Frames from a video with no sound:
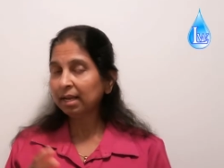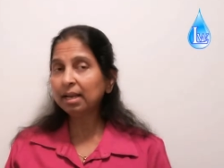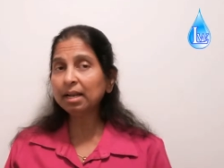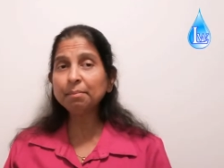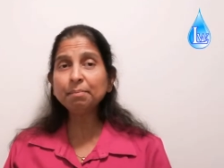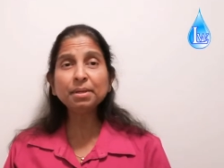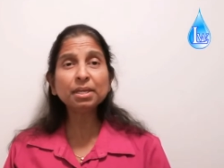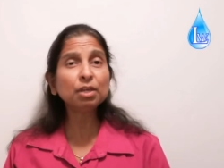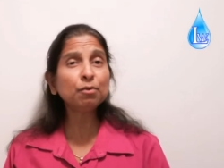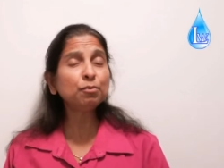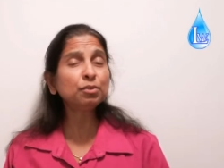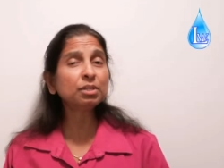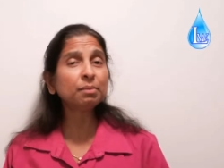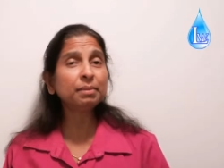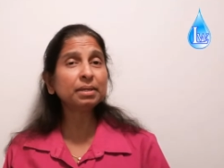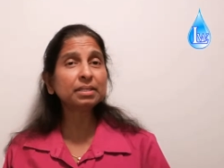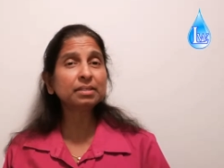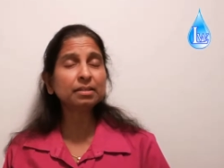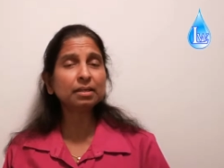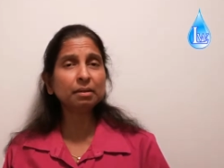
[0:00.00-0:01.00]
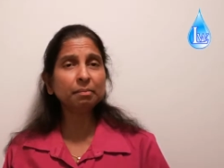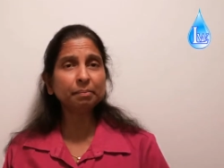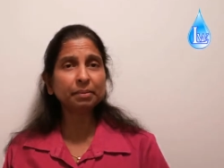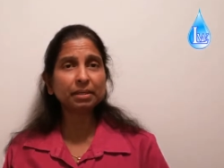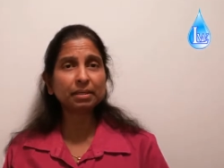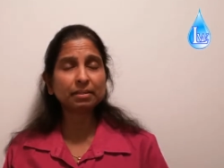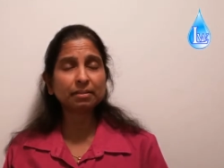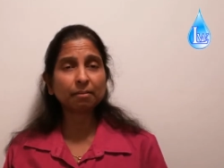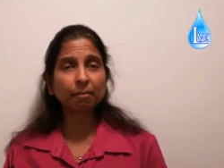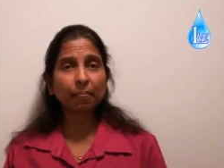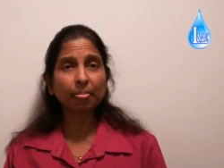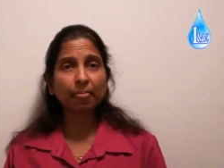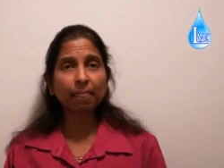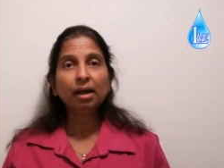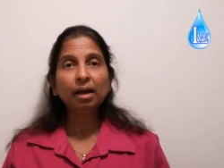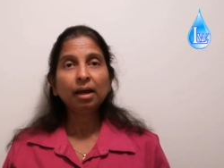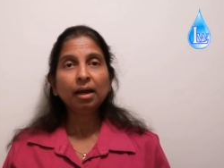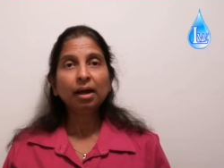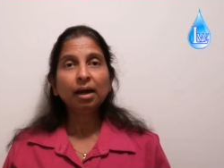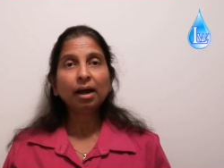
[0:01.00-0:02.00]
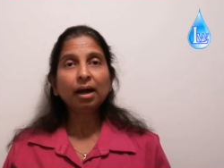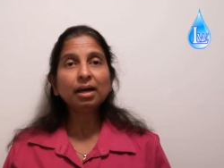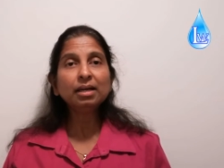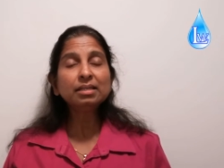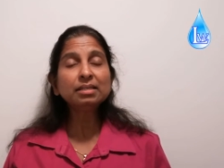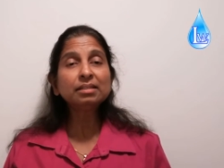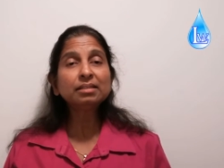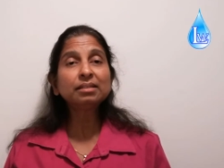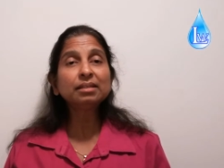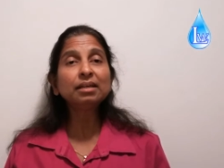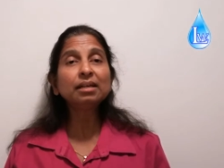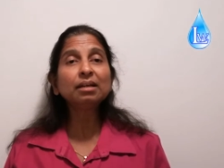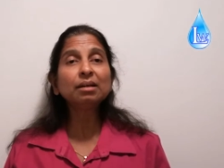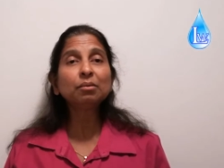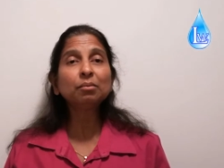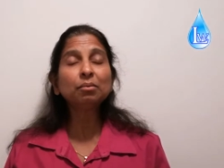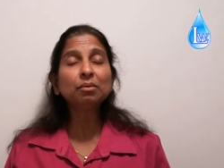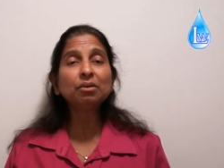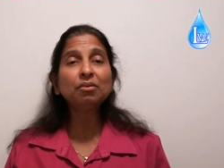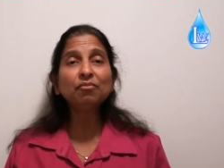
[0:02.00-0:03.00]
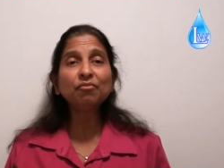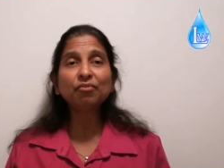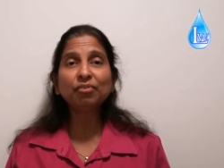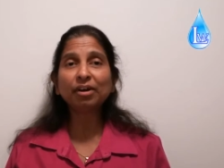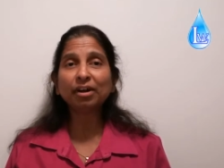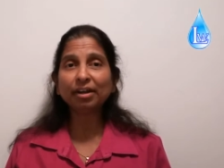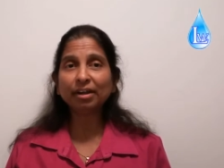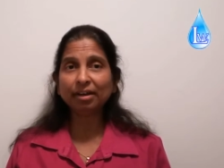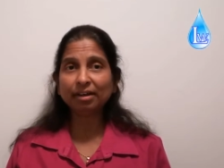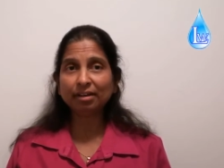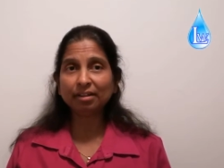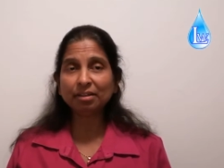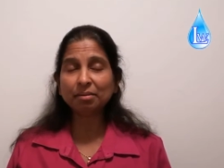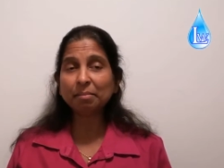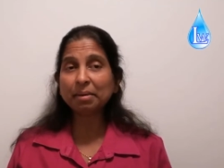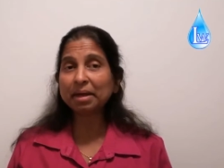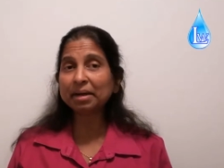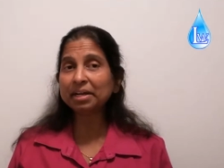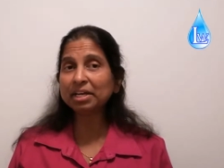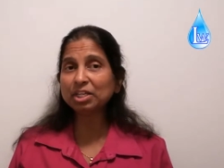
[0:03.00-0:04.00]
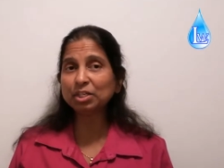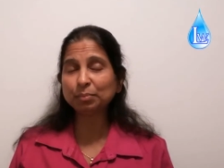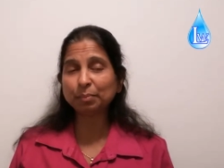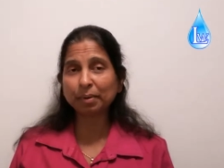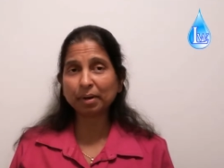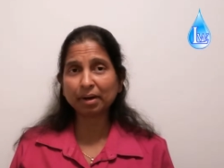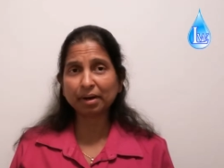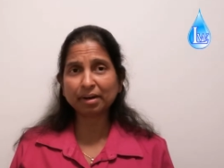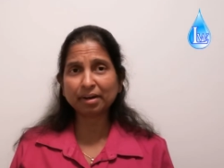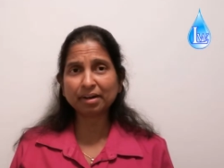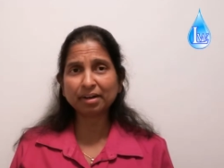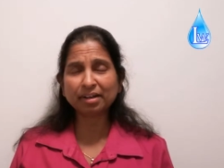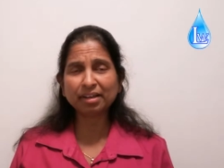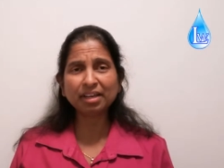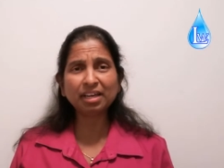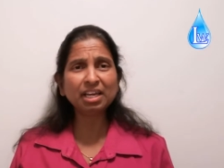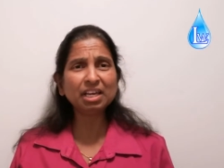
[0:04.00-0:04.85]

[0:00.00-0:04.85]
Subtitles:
Let me give you some examples. I still couldn't find the marriage partner.